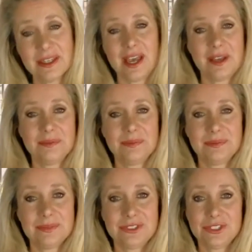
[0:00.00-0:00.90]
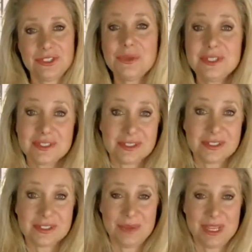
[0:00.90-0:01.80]
Um, do a
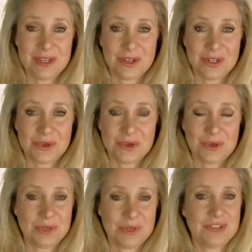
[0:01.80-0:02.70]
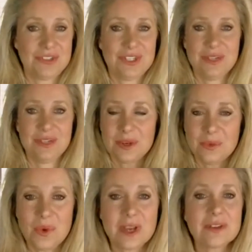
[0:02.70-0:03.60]
decision maker at a corporation
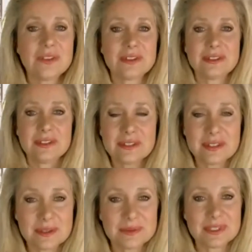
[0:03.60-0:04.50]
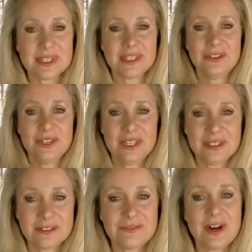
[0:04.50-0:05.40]
and, what are the systems that you
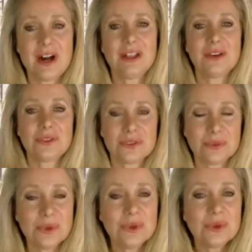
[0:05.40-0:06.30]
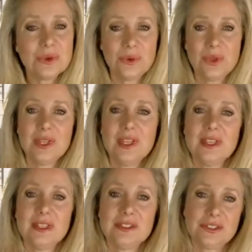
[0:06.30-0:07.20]
need to follow through
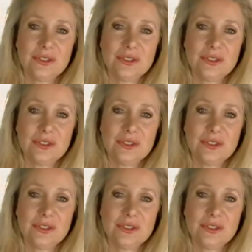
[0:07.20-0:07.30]
mm-hmm.